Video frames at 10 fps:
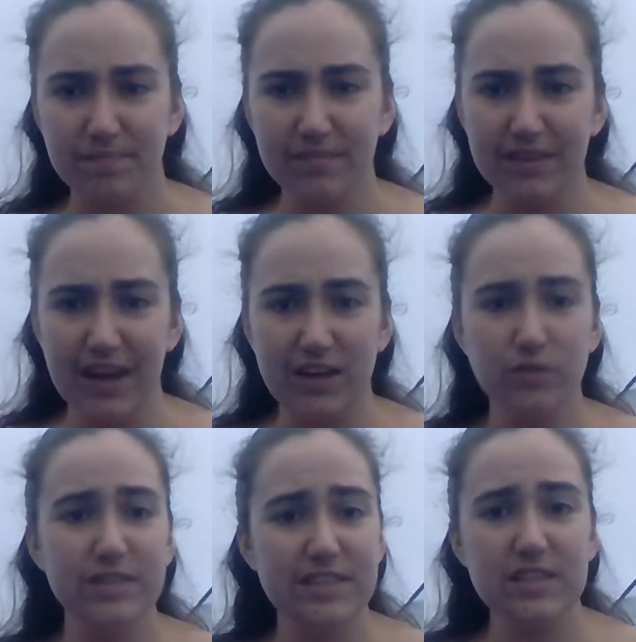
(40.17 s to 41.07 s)
And you
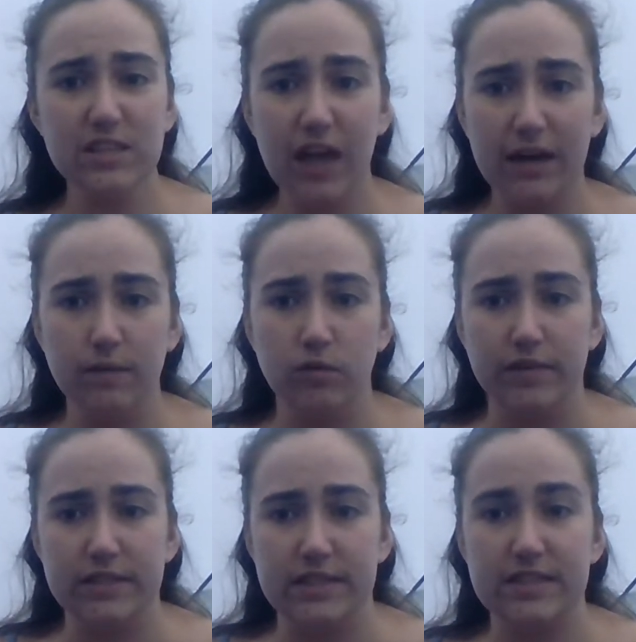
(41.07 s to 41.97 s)
see this a lot in
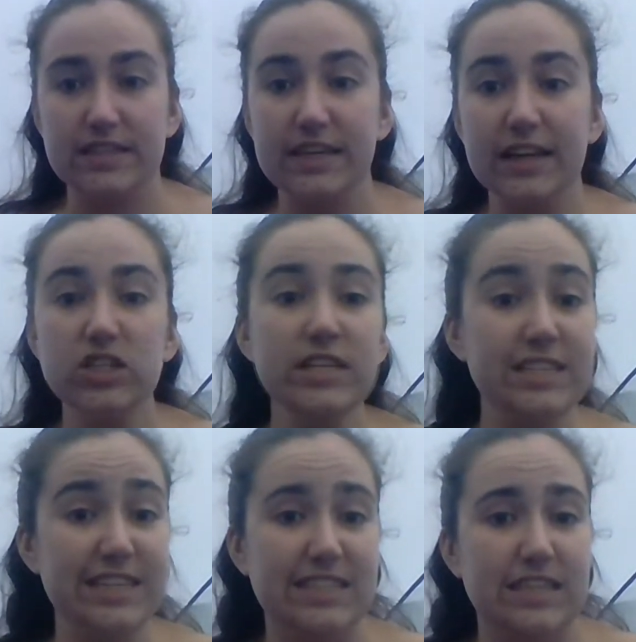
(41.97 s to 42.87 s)
movies, and this connection is
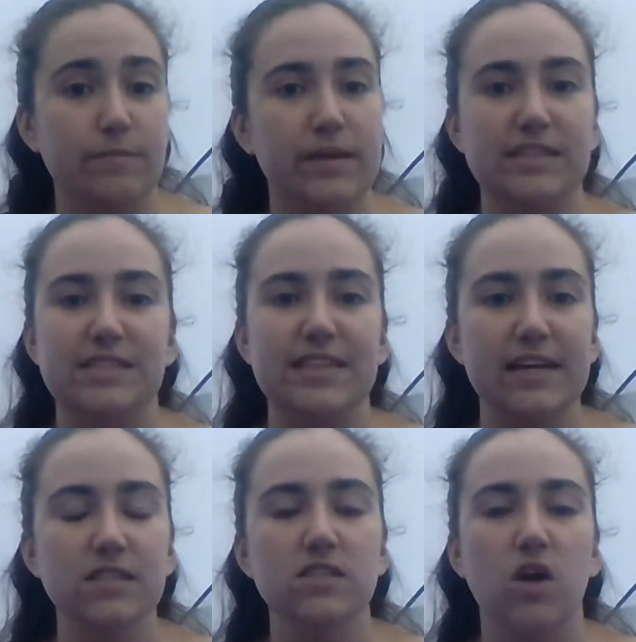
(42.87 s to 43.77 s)
easy because
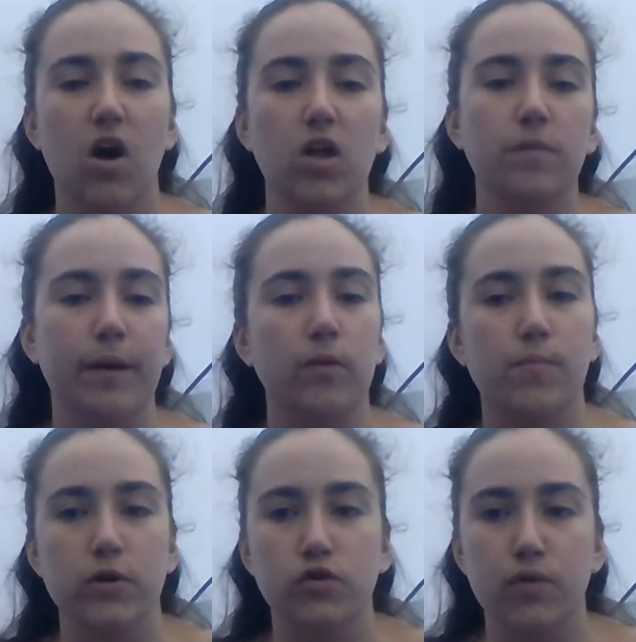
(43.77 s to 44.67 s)
dance is all about
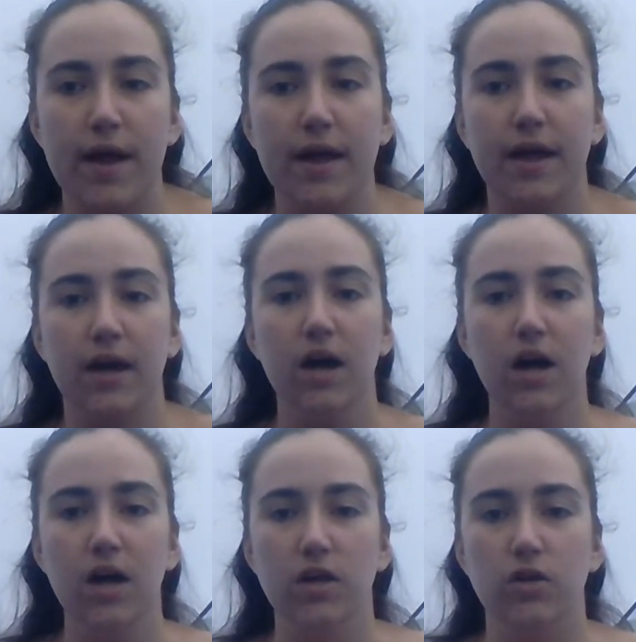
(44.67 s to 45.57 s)
portraying,
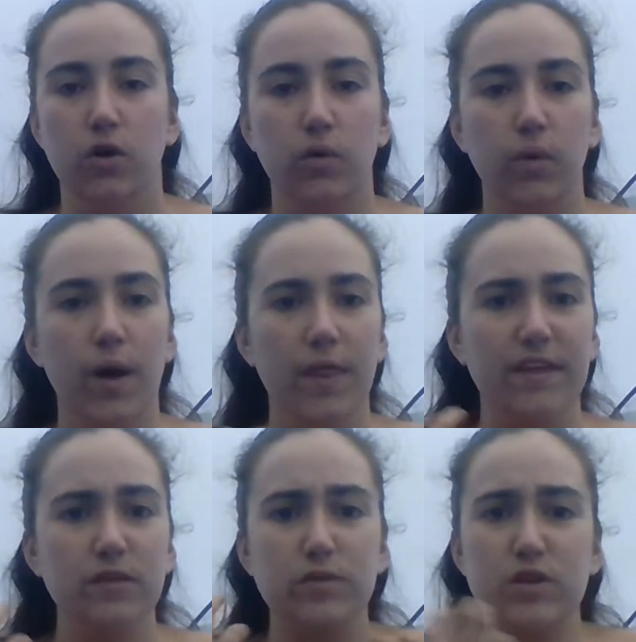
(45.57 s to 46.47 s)

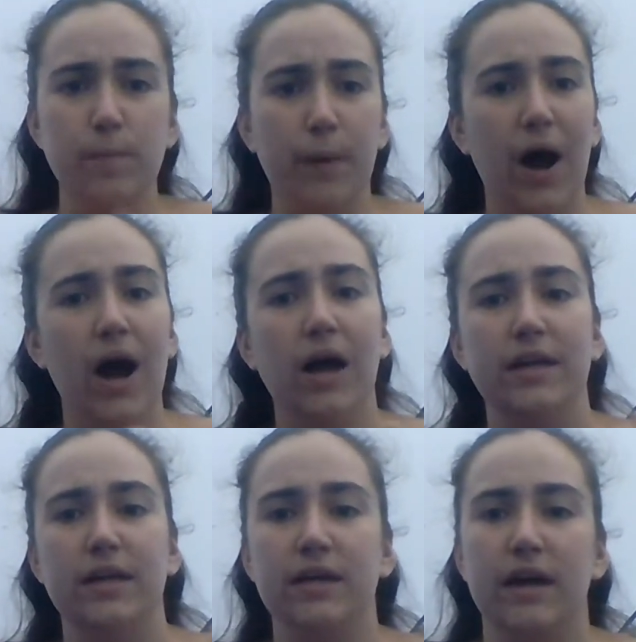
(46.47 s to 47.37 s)
things with your
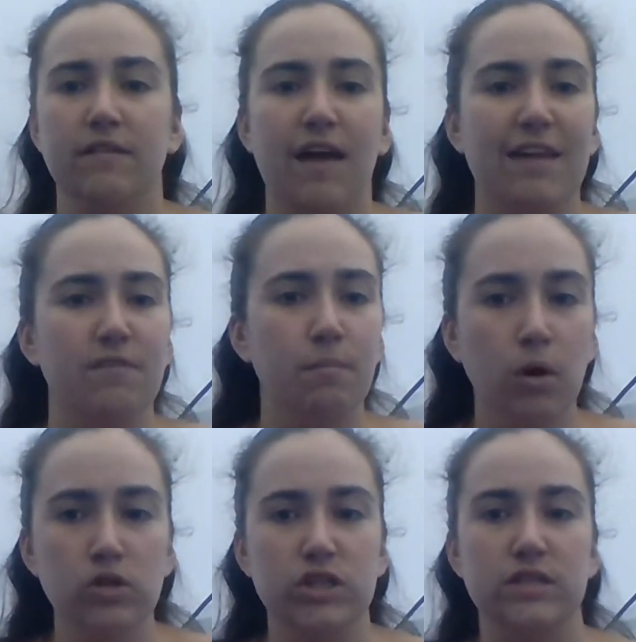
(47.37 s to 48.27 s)
body and
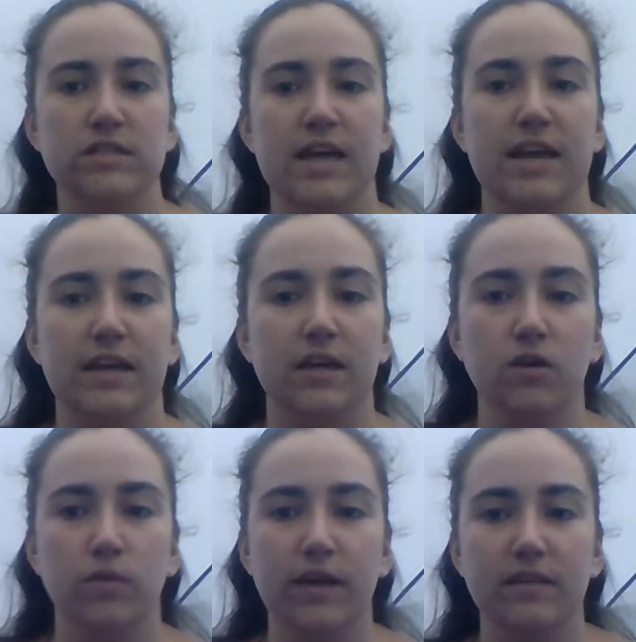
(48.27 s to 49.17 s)
emotions, and it can
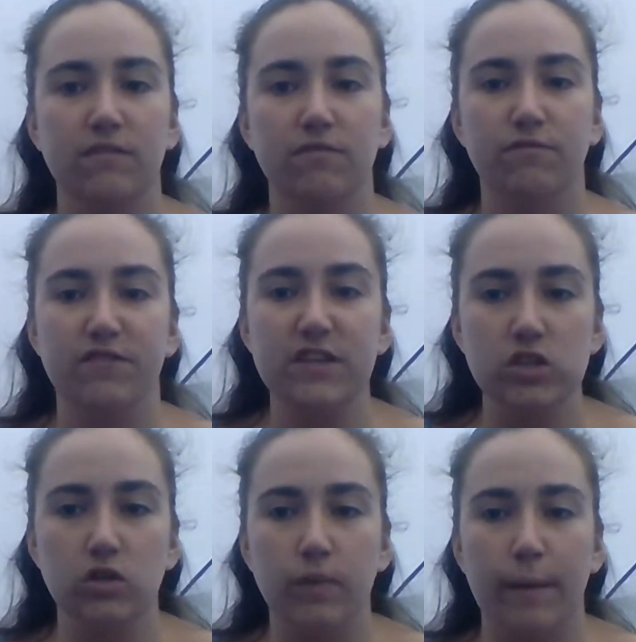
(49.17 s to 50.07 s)
create this
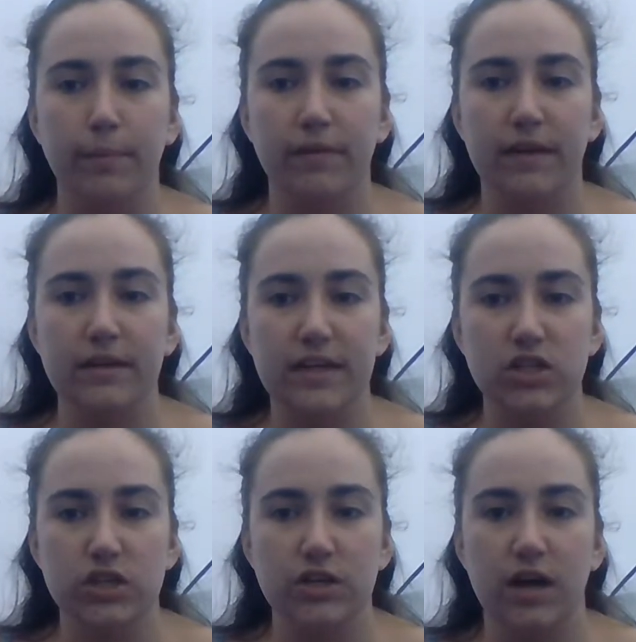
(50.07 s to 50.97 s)
physical
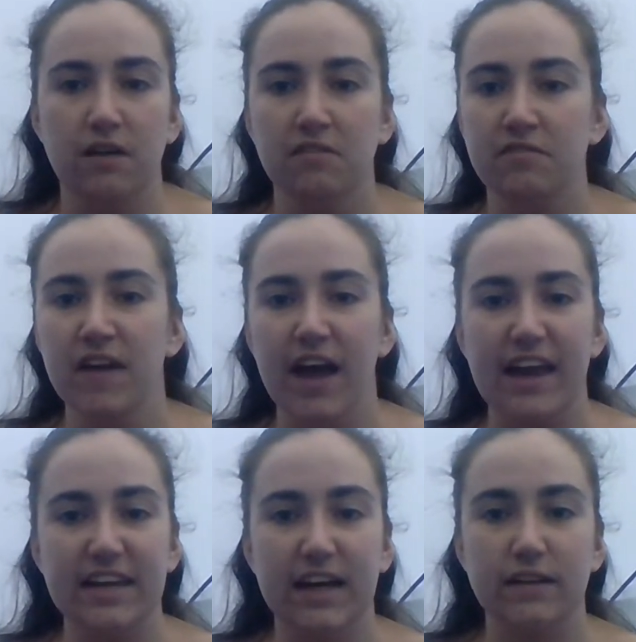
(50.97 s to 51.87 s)
representation of any
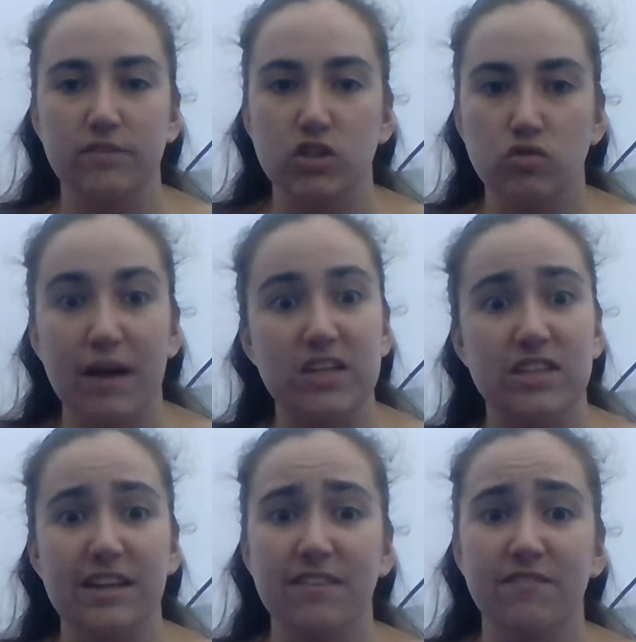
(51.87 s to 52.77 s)
kind of distress that
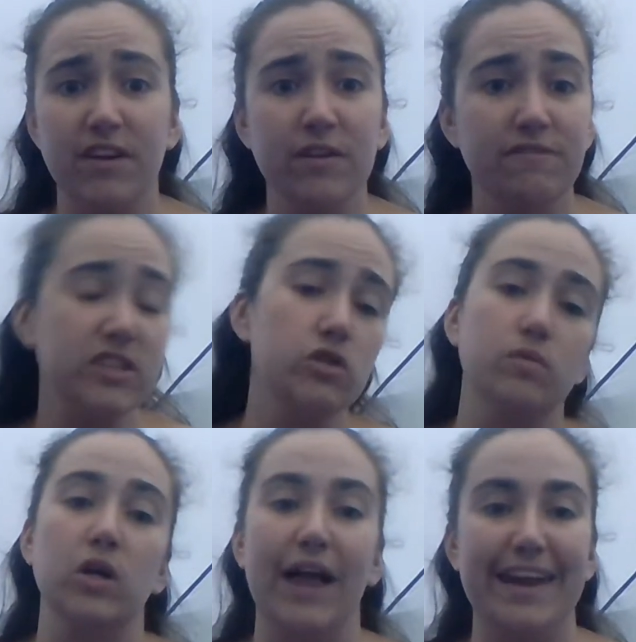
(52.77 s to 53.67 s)
is very
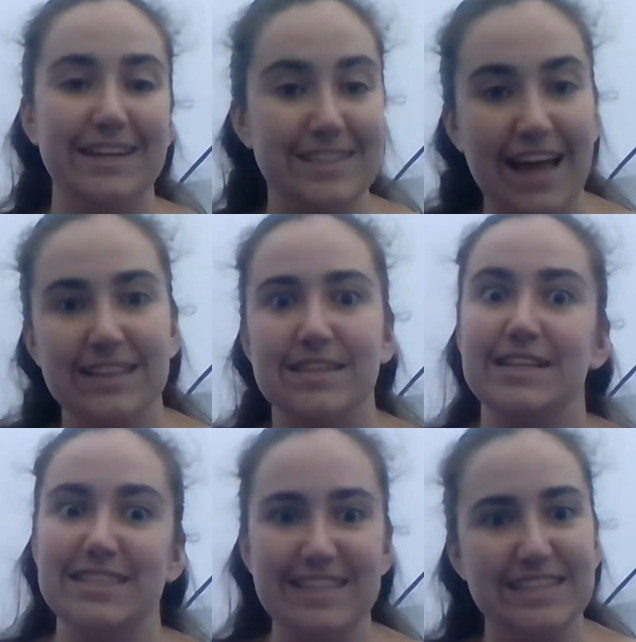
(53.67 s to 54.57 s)
visceral and intense, and it's
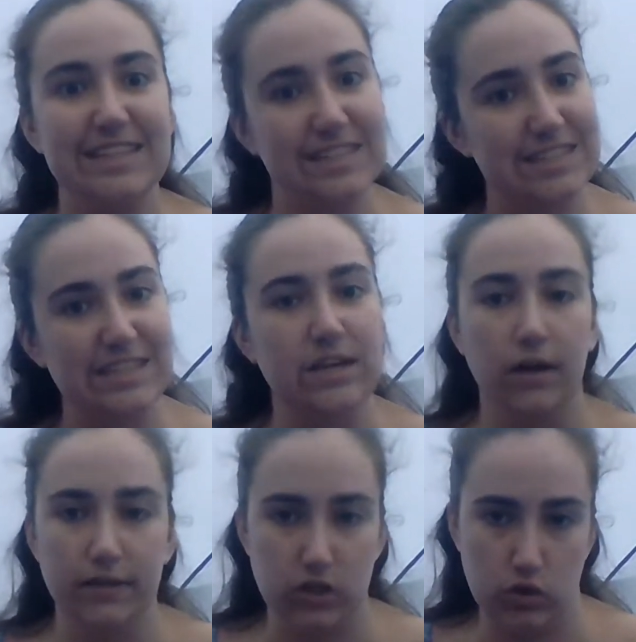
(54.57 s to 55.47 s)
easy to see on
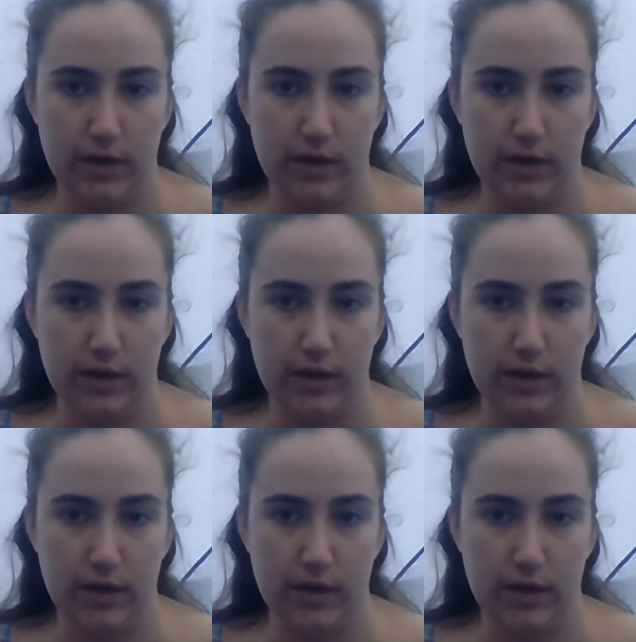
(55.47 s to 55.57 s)
the screen